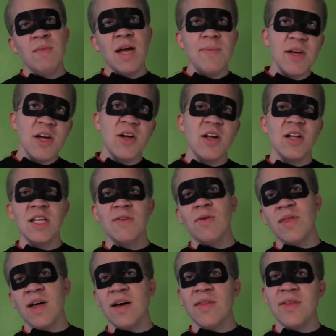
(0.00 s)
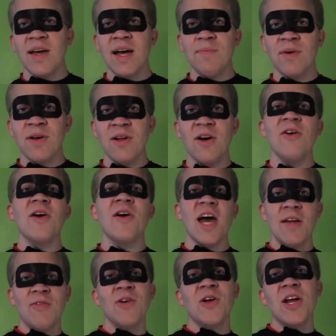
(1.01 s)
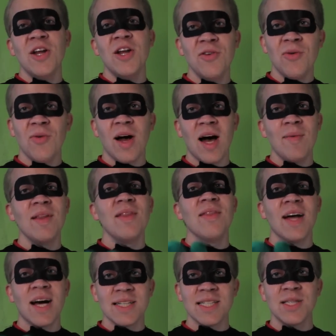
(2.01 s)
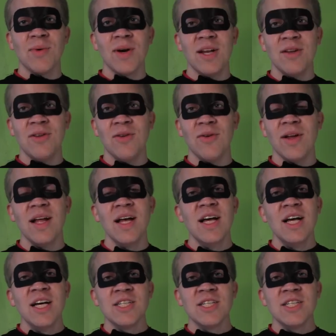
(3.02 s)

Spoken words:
Maybe you could have lived without that, but okay, if you're gonna do Robin, that's the way to do it.